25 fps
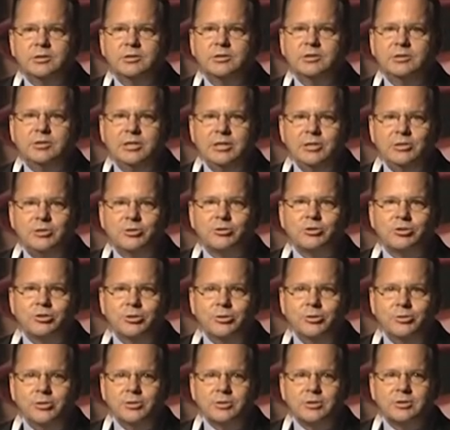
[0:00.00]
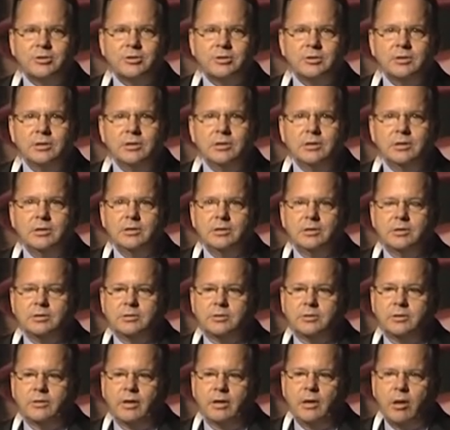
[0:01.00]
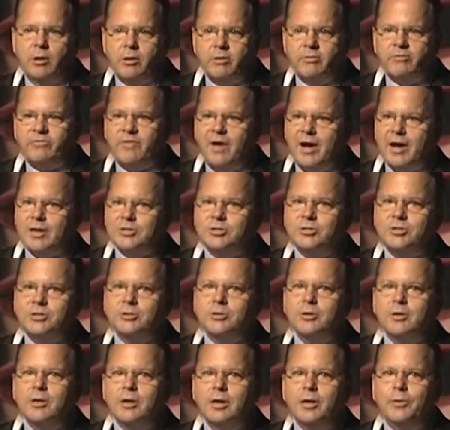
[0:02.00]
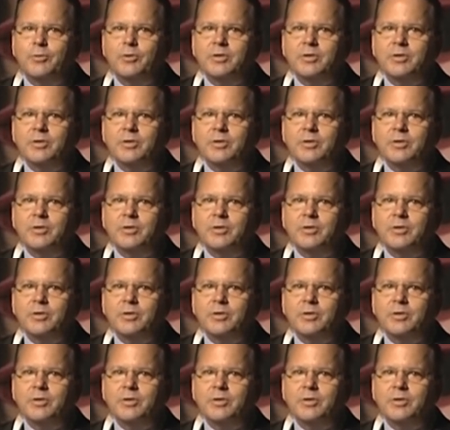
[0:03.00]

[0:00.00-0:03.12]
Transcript: to teach your students so they learn faster and